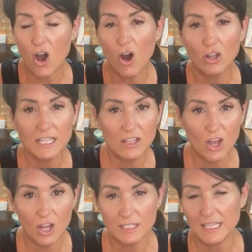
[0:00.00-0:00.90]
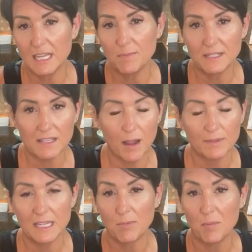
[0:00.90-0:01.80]
all day long, to keep
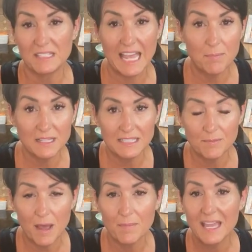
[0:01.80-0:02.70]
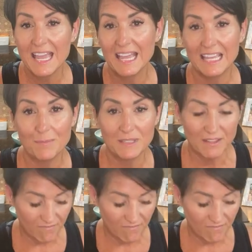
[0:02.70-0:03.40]
our metabolism up and keep us